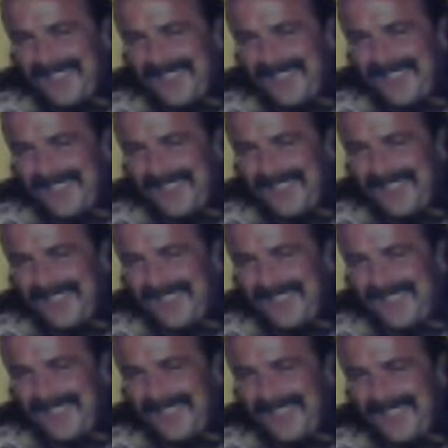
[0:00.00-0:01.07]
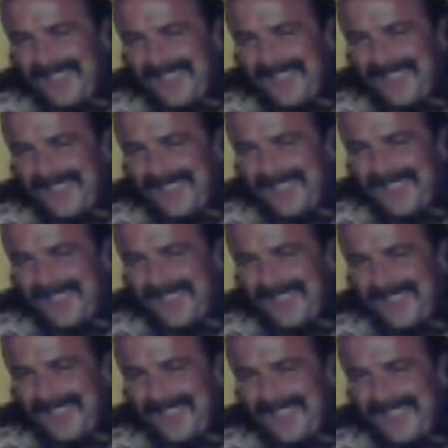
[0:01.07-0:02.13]

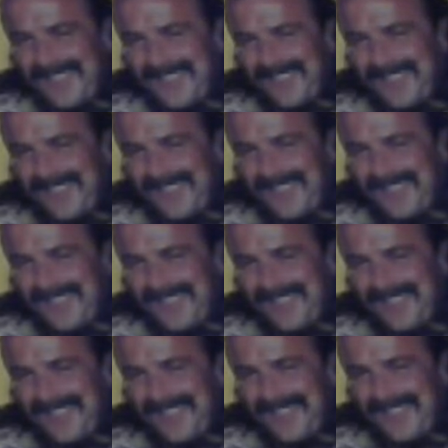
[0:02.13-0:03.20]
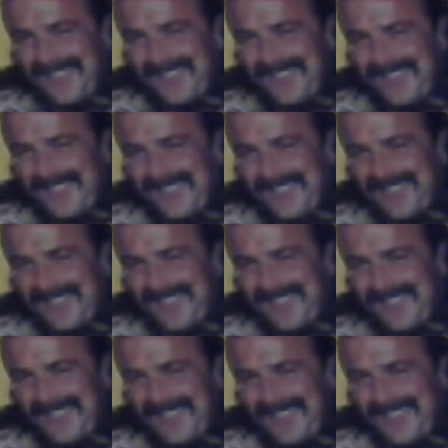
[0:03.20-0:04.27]

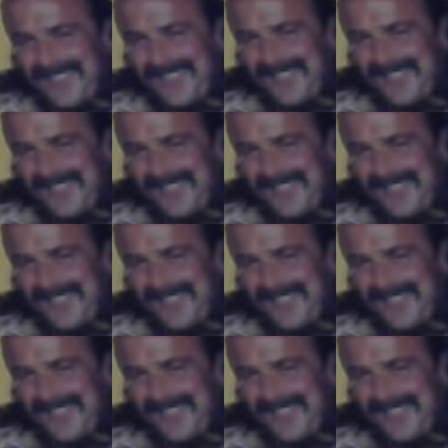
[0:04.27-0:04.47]
(silent)